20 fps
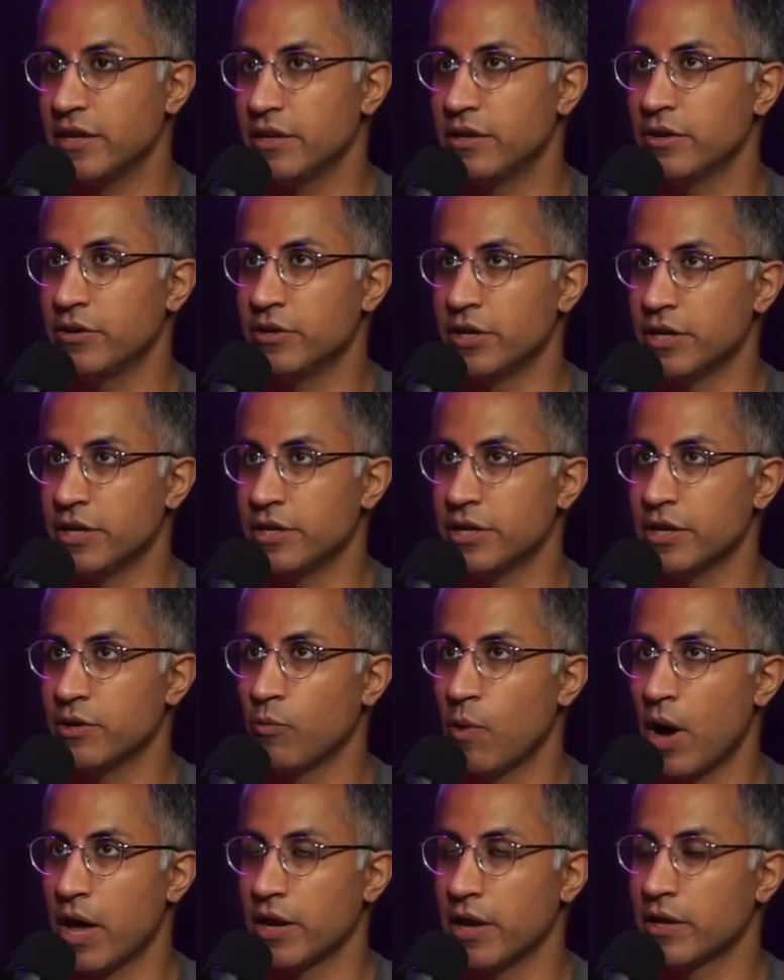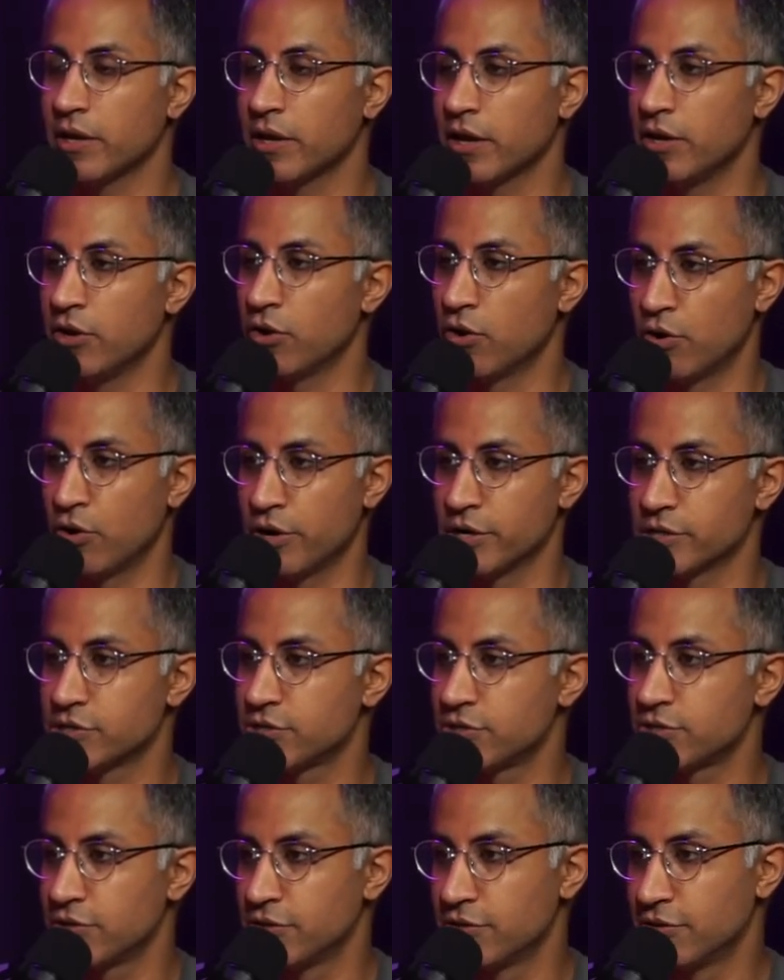an Indian wedding in
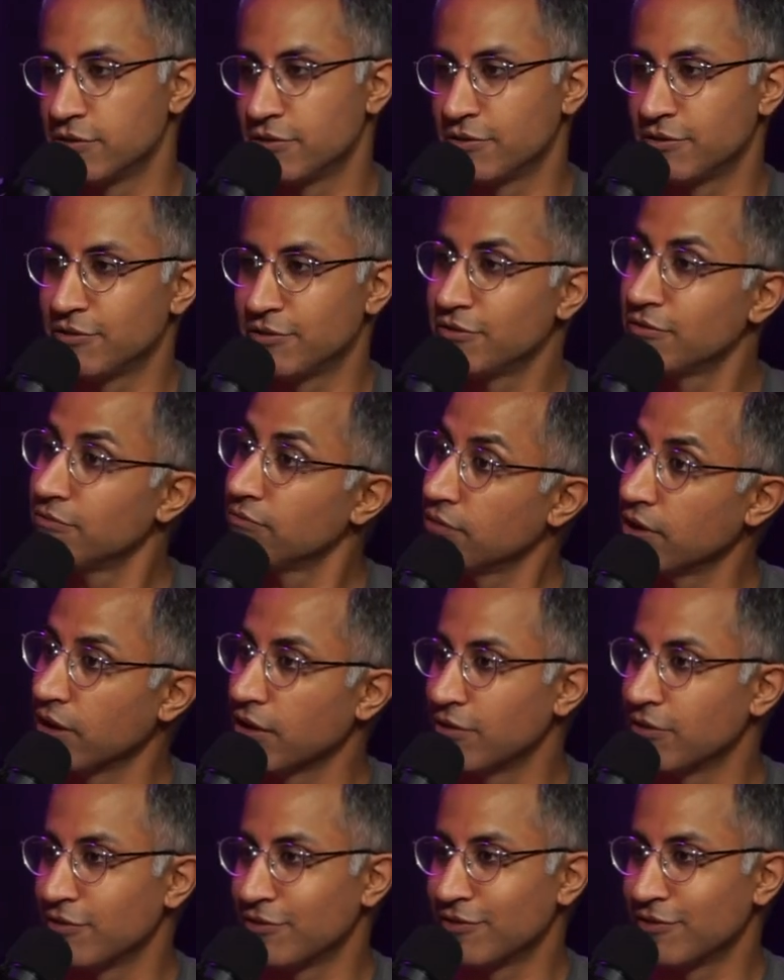earnest. Mm. Yeah.